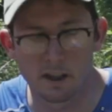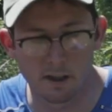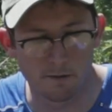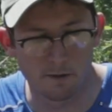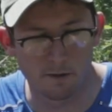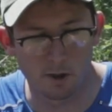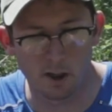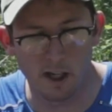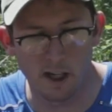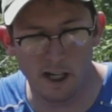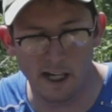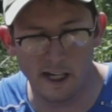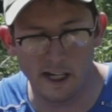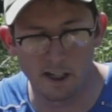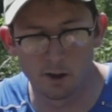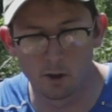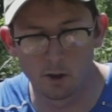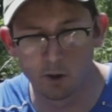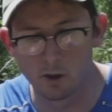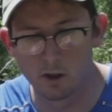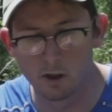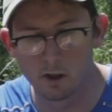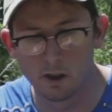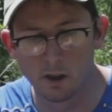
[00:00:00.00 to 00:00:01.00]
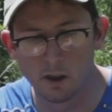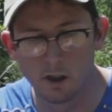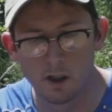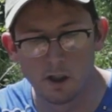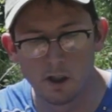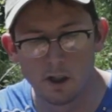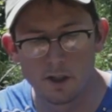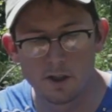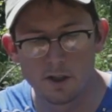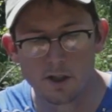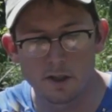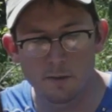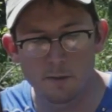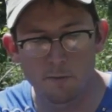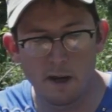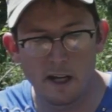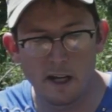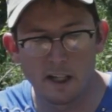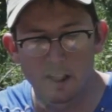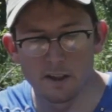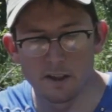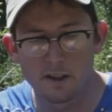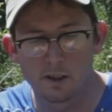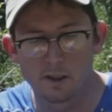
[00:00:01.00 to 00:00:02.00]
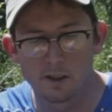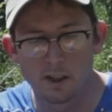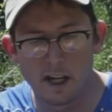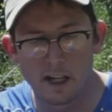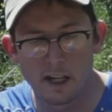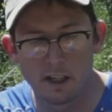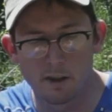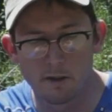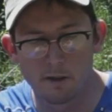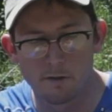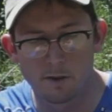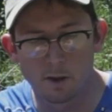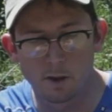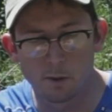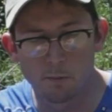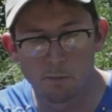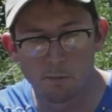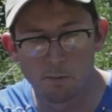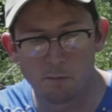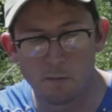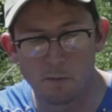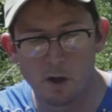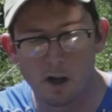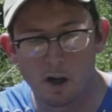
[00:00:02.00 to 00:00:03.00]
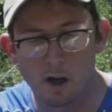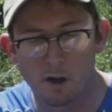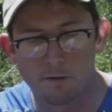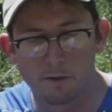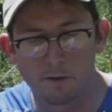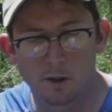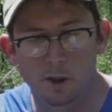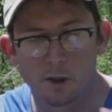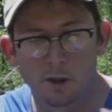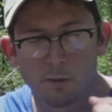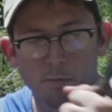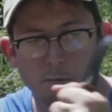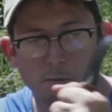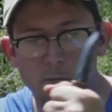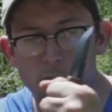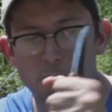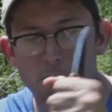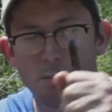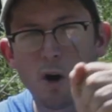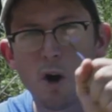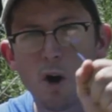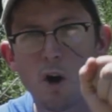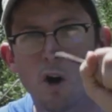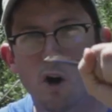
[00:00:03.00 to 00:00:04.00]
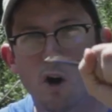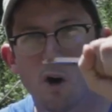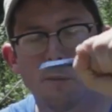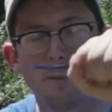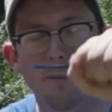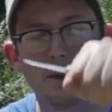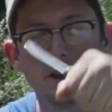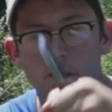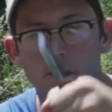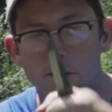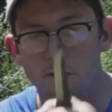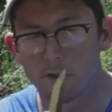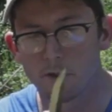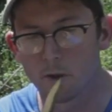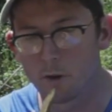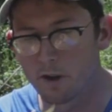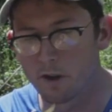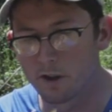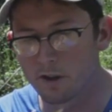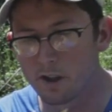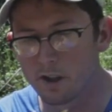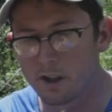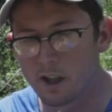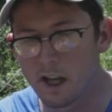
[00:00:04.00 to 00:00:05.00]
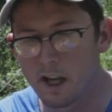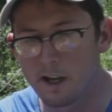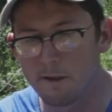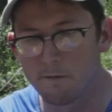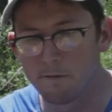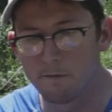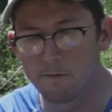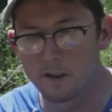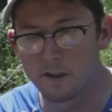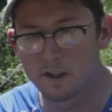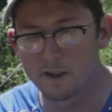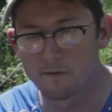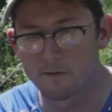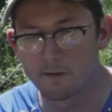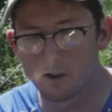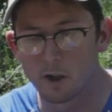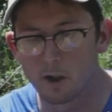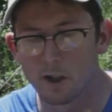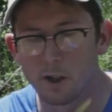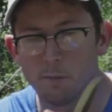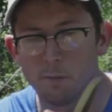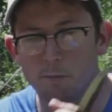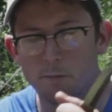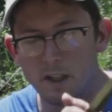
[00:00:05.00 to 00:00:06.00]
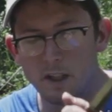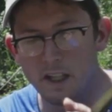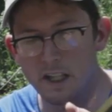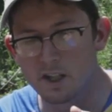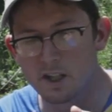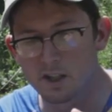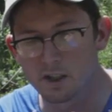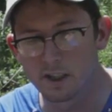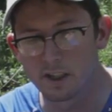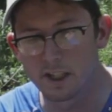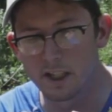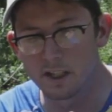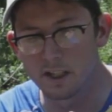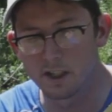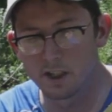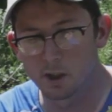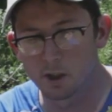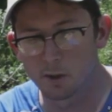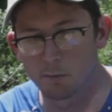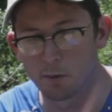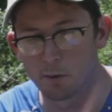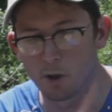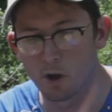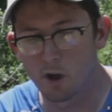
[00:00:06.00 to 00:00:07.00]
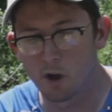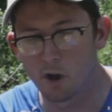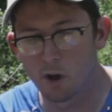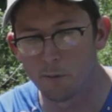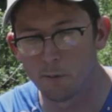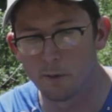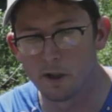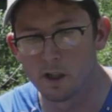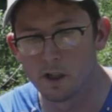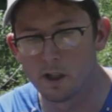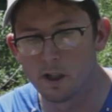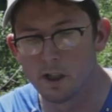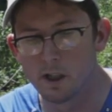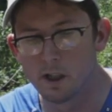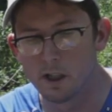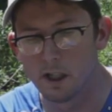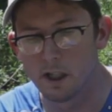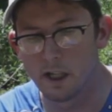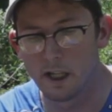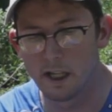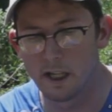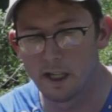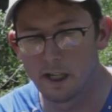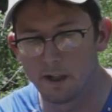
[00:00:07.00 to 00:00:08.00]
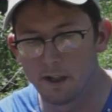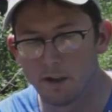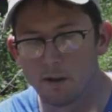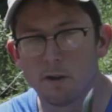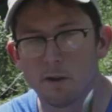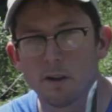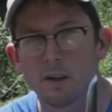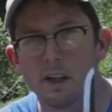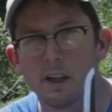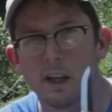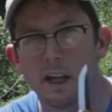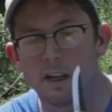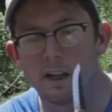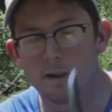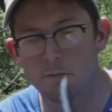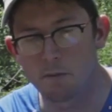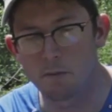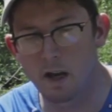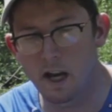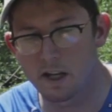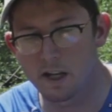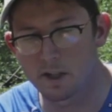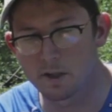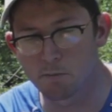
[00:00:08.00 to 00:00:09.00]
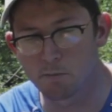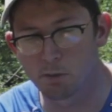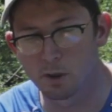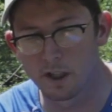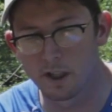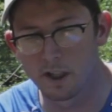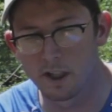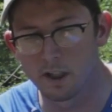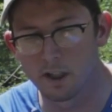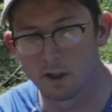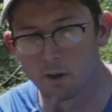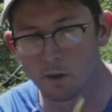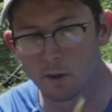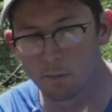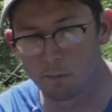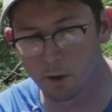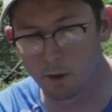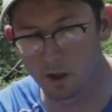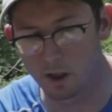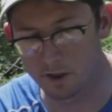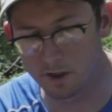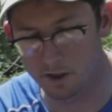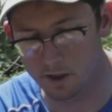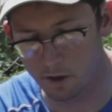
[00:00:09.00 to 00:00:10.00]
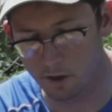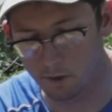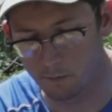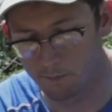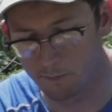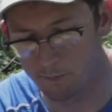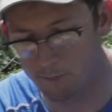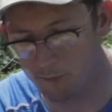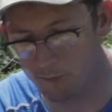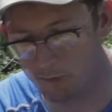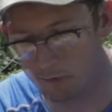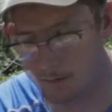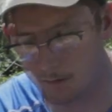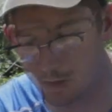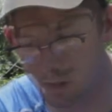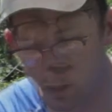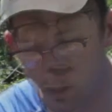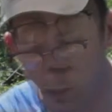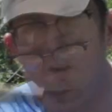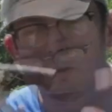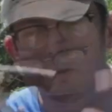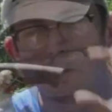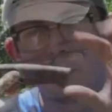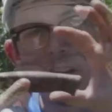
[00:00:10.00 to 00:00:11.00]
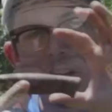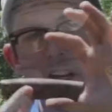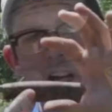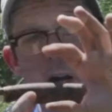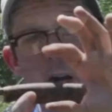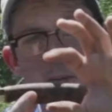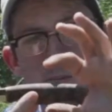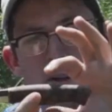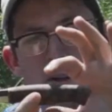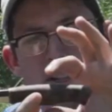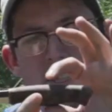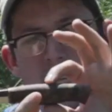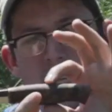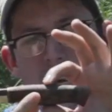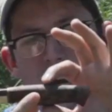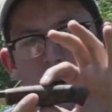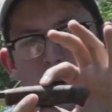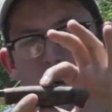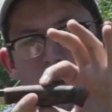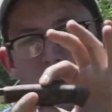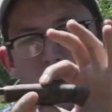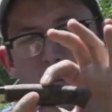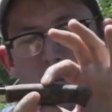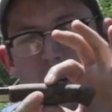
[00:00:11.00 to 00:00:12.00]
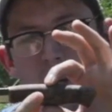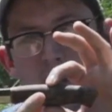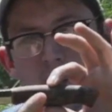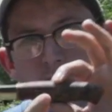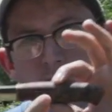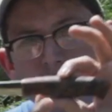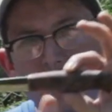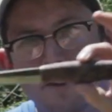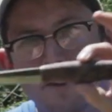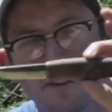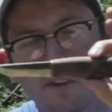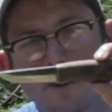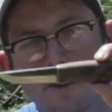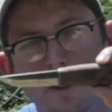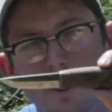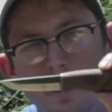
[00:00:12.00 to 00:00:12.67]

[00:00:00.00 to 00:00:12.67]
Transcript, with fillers: of your handle, just make it the length of your of your palm so that the knife fits very easily into your palm and has plenty to grip onto. For the up and down dimensions,